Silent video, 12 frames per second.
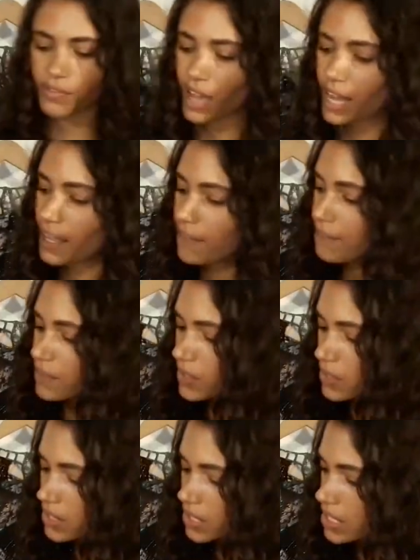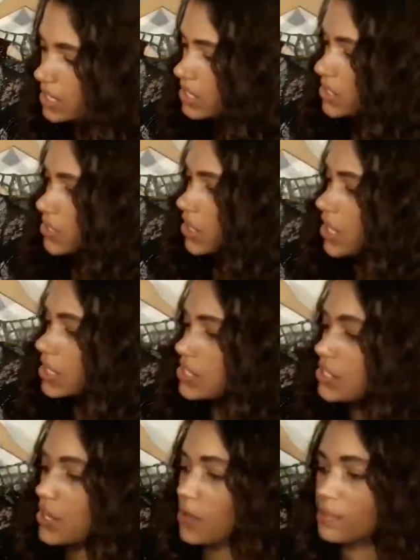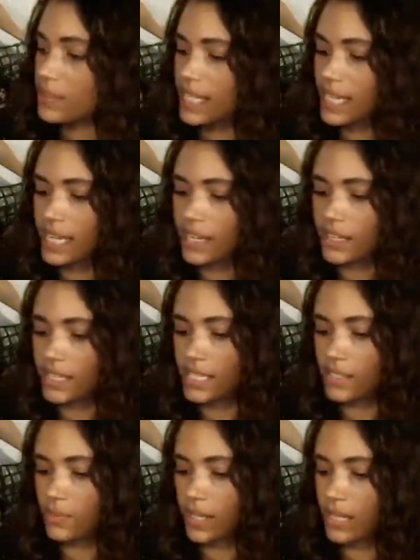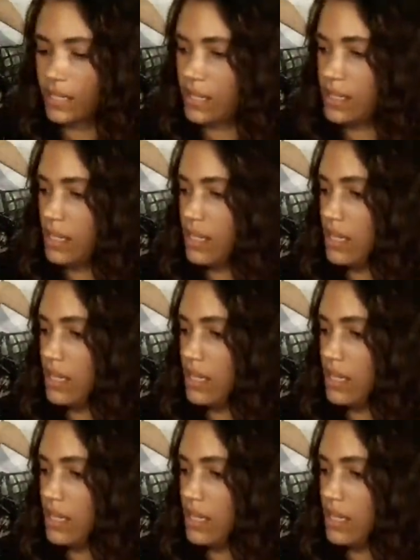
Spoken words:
got a full skirt, no pleating on this one,